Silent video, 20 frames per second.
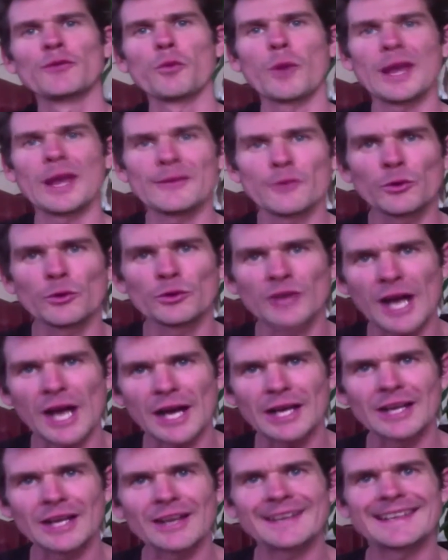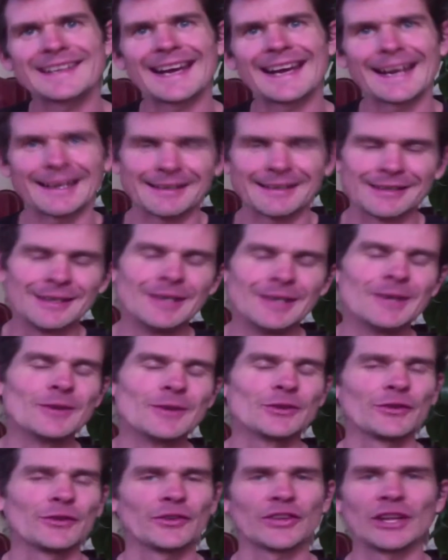weevil dung in a date.
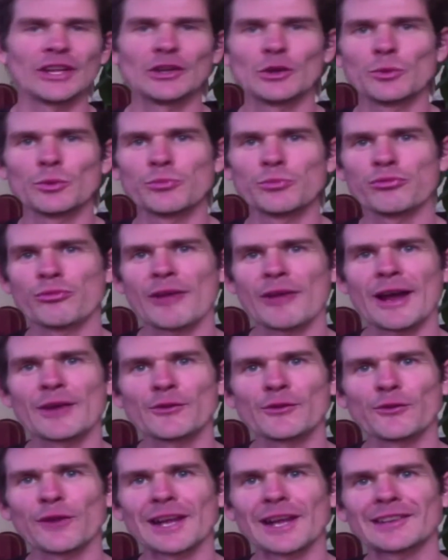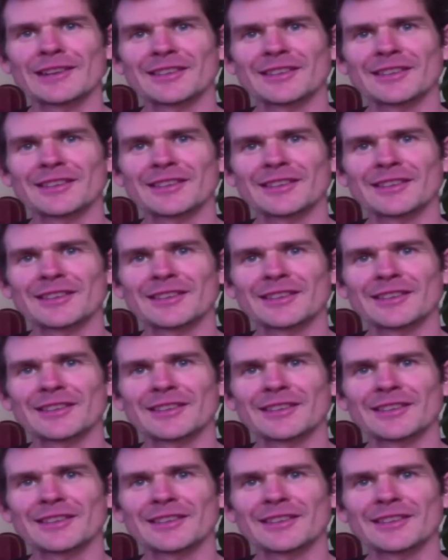So if you see a little round flecks